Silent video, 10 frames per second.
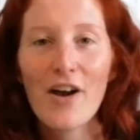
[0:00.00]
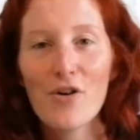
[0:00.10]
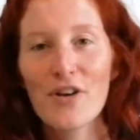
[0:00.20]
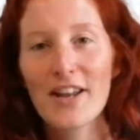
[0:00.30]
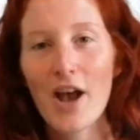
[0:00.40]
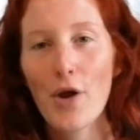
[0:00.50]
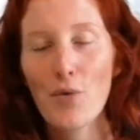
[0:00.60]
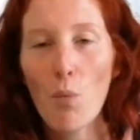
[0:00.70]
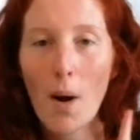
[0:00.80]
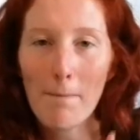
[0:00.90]
I already
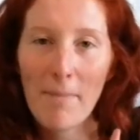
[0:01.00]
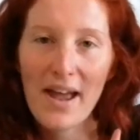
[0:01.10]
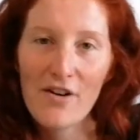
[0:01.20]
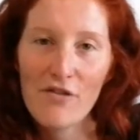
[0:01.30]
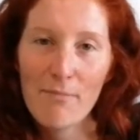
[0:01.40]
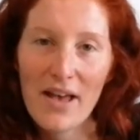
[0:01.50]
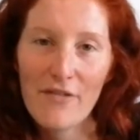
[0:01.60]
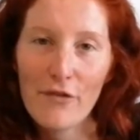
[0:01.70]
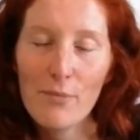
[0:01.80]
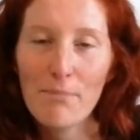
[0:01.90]
own one pair of
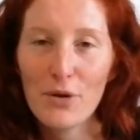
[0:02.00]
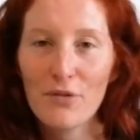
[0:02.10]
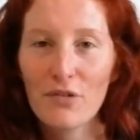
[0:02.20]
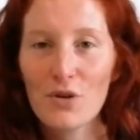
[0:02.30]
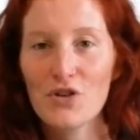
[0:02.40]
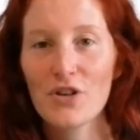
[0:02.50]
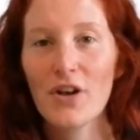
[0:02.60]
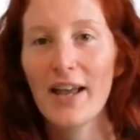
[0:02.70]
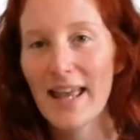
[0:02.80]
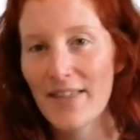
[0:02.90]
barefoot boots, which
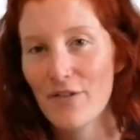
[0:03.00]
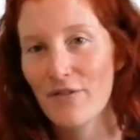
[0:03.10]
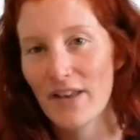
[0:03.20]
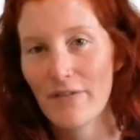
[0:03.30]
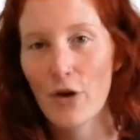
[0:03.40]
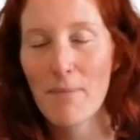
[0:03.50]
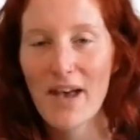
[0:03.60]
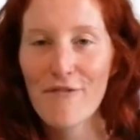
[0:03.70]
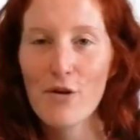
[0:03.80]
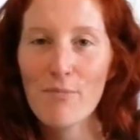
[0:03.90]
are again the
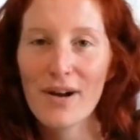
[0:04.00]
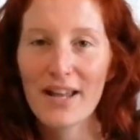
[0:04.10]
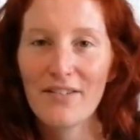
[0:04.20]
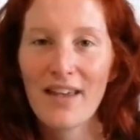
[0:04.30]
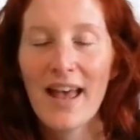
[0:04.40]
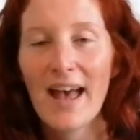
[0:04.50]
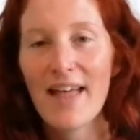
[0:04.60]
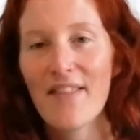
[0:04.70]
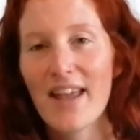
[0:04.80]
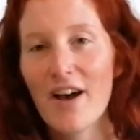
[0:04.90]
VIVOBAREFOOT brand,
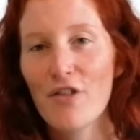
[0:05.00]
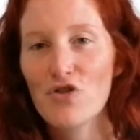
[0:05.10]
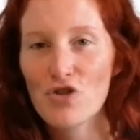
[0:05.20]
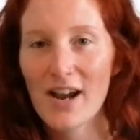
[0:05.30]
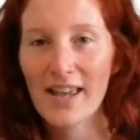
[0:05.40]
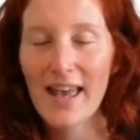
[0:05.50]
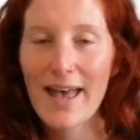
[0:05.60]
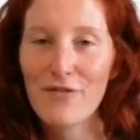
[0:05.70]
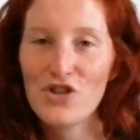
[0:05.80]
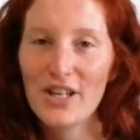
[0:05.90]
and they are the Tracker
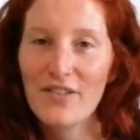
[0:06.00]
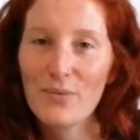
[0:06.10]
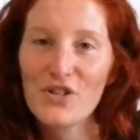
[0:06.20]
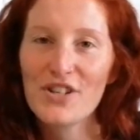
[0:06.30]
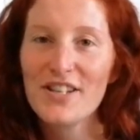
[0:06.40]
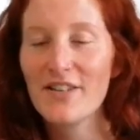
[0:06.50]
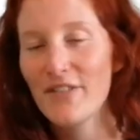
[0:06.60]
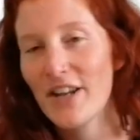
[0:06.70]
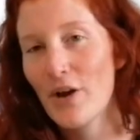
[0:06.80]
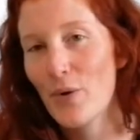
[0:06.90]
FGs, which I did a
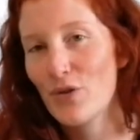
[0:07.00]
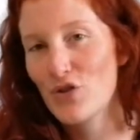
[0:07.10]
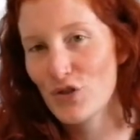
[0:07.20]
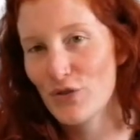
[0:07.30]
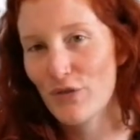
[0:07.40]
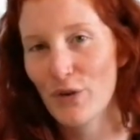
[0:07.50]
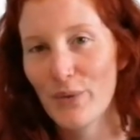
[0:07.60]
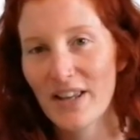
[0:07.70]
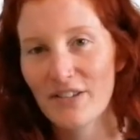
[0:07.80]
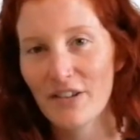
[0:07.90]
video on just a few
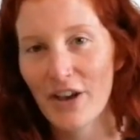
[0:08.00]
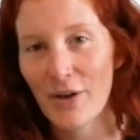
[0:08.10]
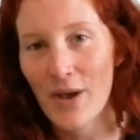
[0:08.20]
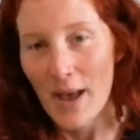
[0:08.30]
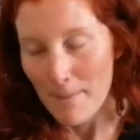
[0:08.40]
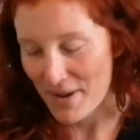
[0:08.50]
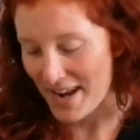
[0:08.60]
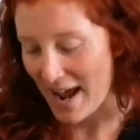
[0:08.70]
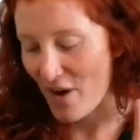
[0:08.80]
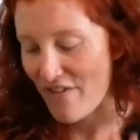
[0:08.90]
weeks ago, but
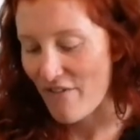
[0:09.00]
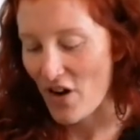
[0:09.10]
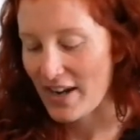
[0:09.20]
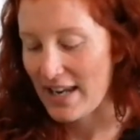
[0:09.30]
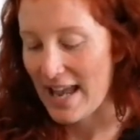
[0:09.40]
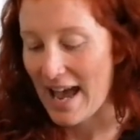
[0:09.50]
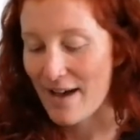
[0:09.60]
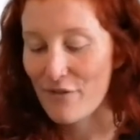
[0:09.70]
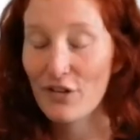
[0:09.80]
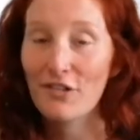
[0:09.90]
now I finally
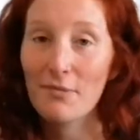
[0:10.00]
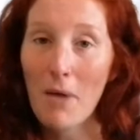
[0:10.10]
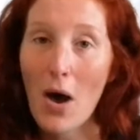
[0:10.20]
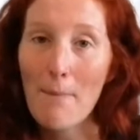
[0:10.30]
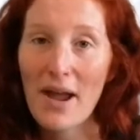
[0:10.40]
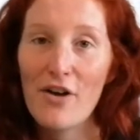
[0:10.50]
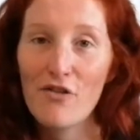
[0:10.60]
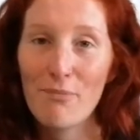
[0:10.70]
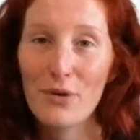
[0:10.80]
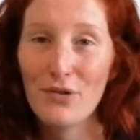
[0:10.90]
have a smart
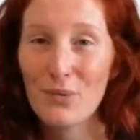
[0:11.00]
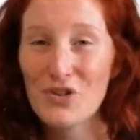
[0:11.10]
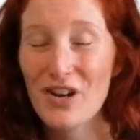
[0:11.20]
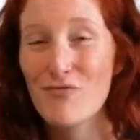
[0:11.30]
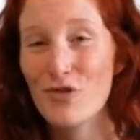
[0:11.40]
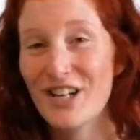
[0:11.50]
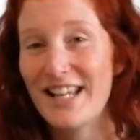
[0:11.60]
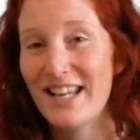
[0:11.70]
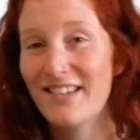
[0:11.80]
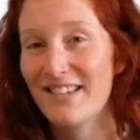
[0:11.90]
pair of boots, which I'm
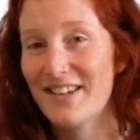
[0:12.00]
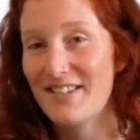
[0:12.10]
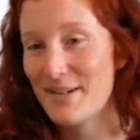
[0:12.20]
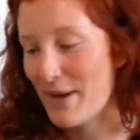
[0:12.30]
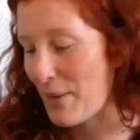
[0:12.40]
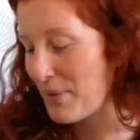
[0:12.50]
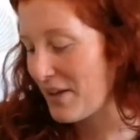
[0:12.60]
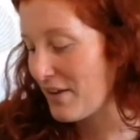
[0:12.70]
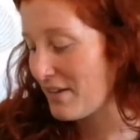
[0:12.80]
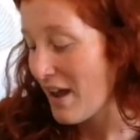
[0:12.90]
really excited about
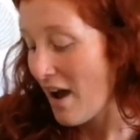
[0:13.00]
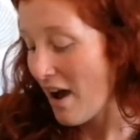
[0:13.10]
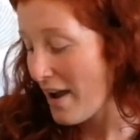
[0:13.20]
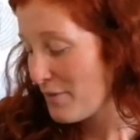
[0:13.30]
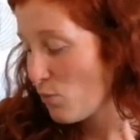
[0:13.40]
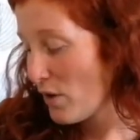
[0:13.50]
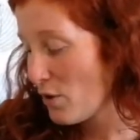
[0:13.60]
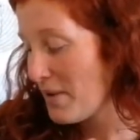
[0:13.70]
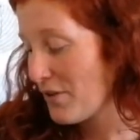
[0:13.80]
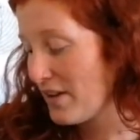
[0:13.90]
because I
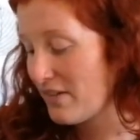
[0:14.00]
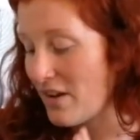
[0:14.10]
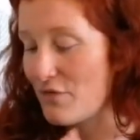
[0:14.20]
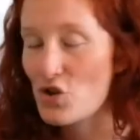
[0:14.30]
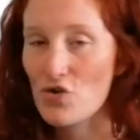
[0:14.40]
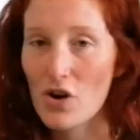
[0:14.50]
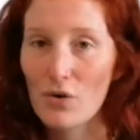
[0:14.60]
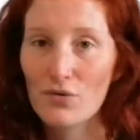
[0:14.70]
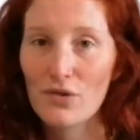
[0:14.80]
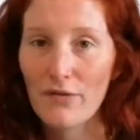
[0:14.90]
will be honest, I've
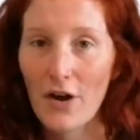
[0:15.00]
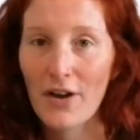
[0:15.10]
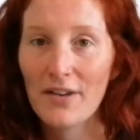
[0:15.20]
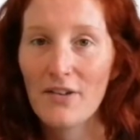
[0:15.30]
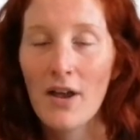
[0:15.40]
struggled to find